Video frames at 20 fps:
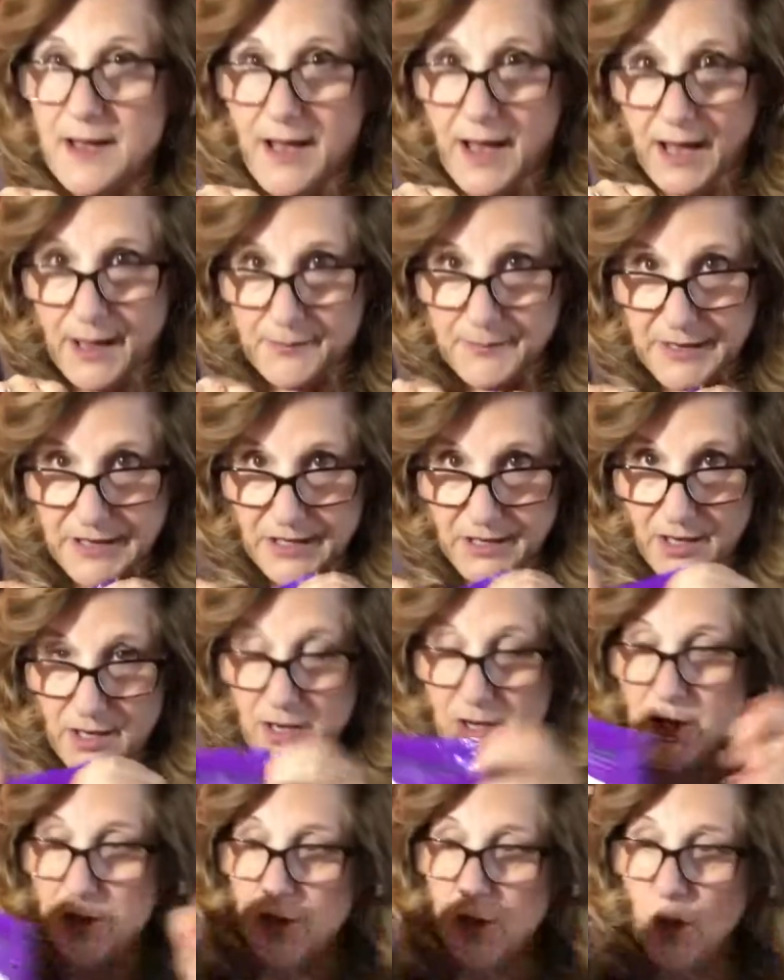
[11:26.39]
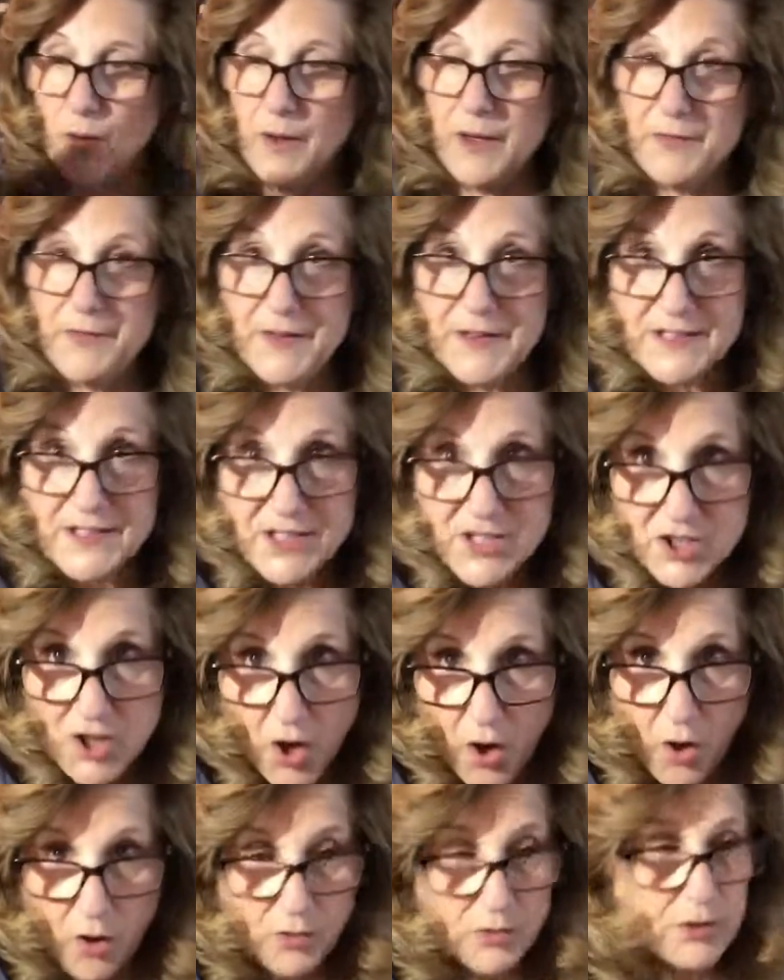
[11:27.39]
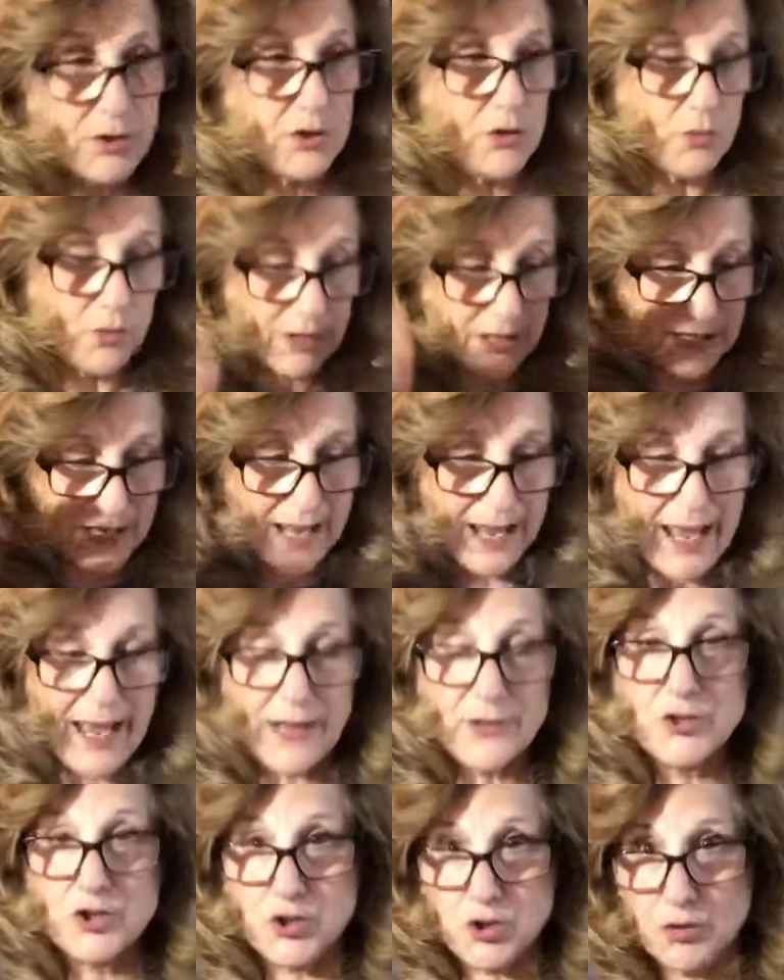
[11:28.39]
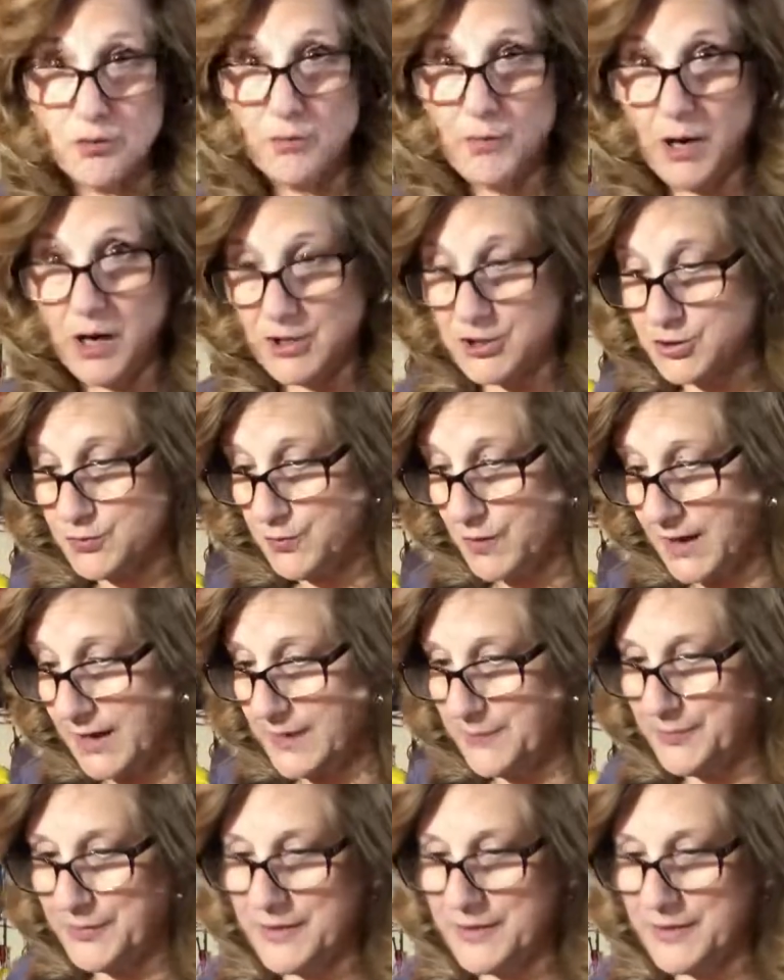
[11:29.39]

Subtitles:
I mean, you know, if it's salt, you can add too much, right?